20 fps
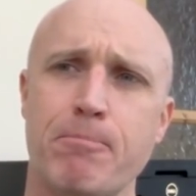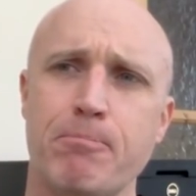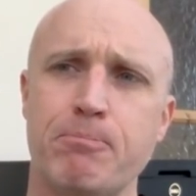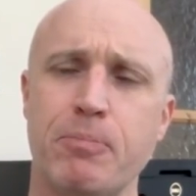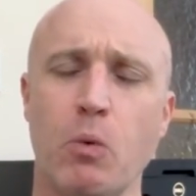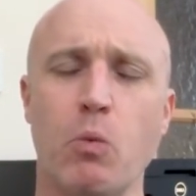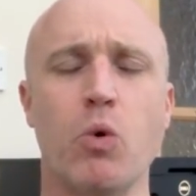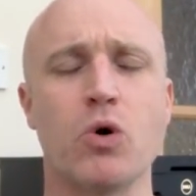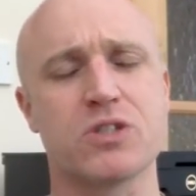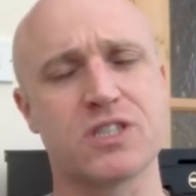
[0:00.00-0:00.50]

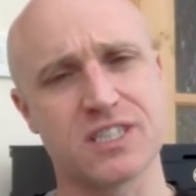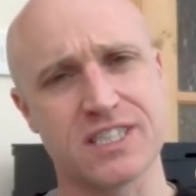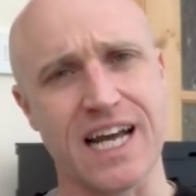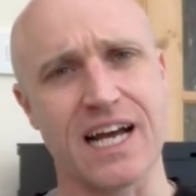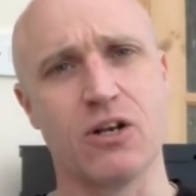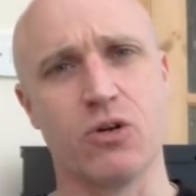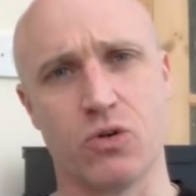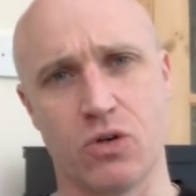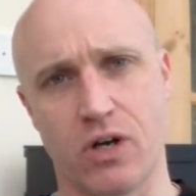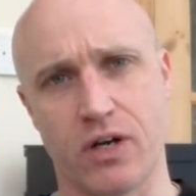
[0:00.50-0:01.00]
but what does
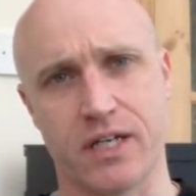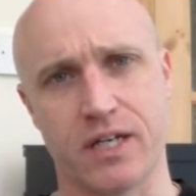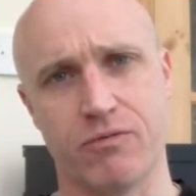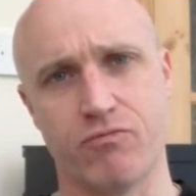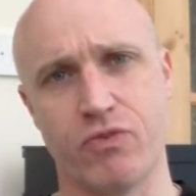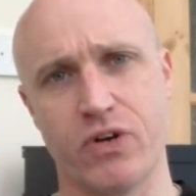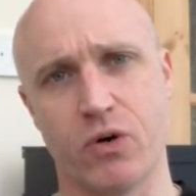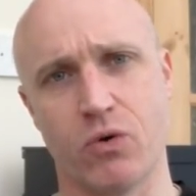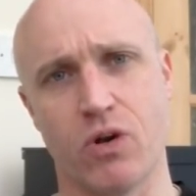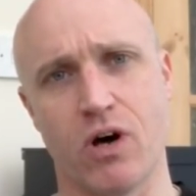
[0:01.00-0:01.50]
that look like in
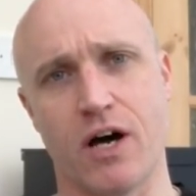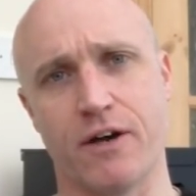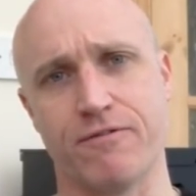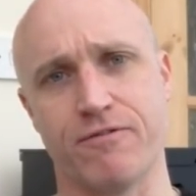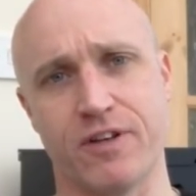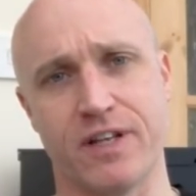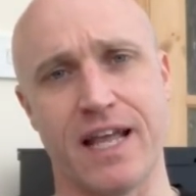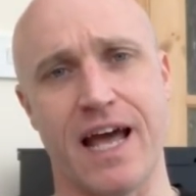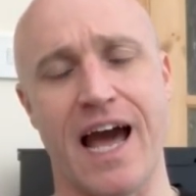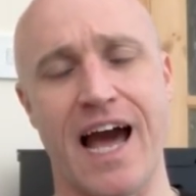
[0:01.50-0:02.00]
real life,
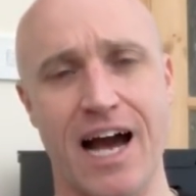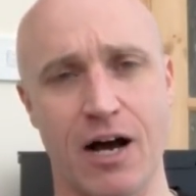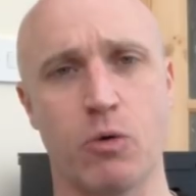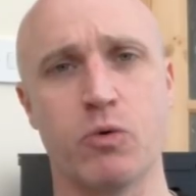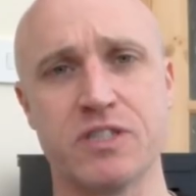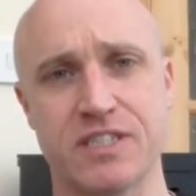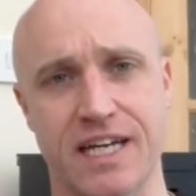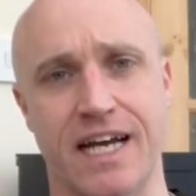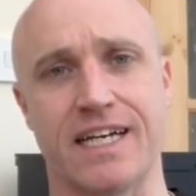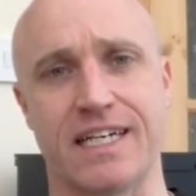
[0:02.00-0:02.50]
and how
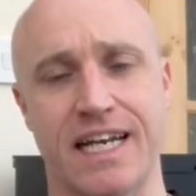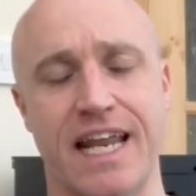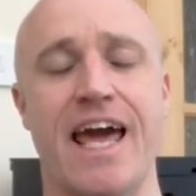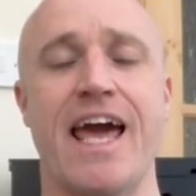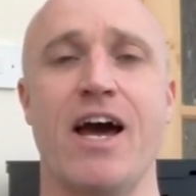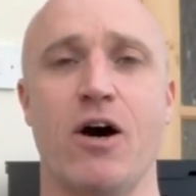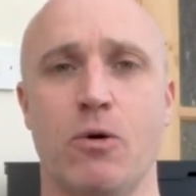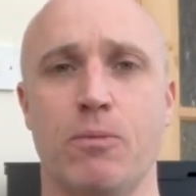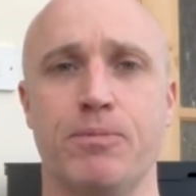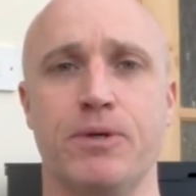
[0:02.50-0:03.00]
is that going to
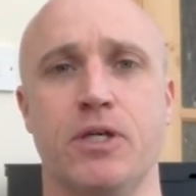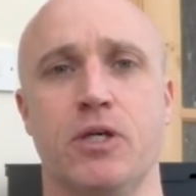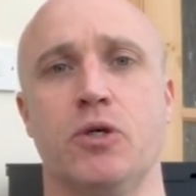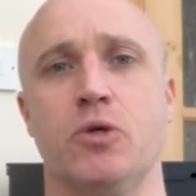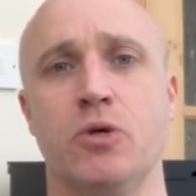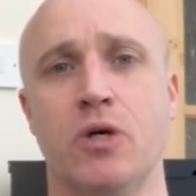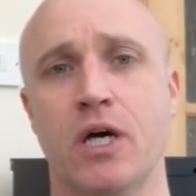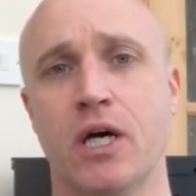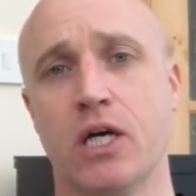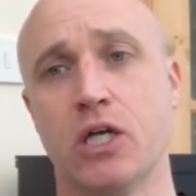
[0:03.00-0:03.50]
help
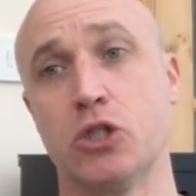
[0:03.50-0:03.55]
you